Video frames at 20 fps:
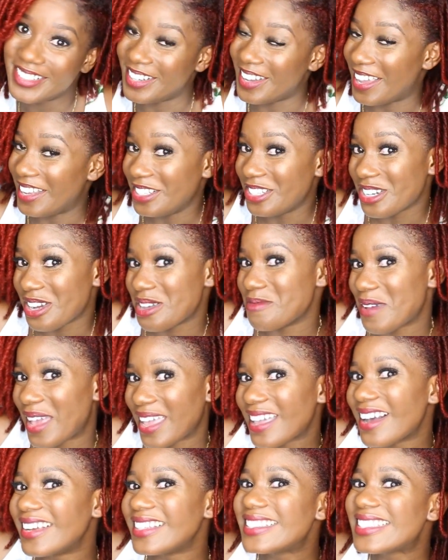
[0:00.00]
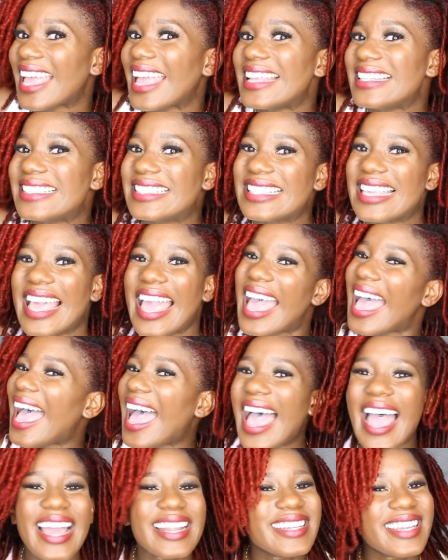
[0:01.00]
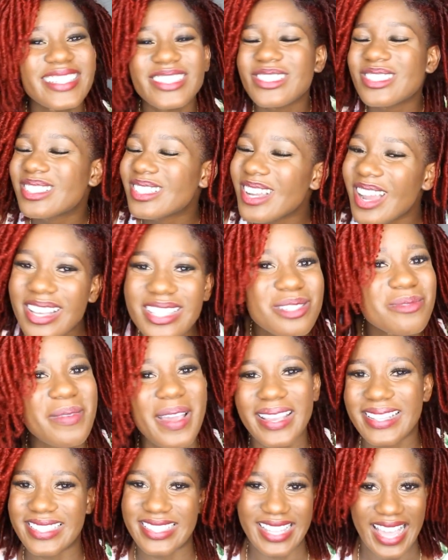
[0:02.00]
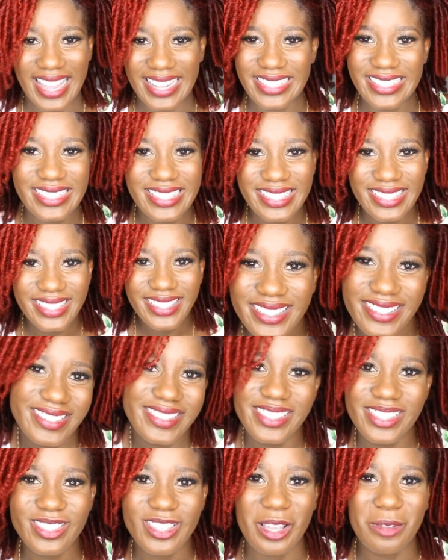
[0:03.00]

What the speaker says: you enjoy my content and it just makes sense you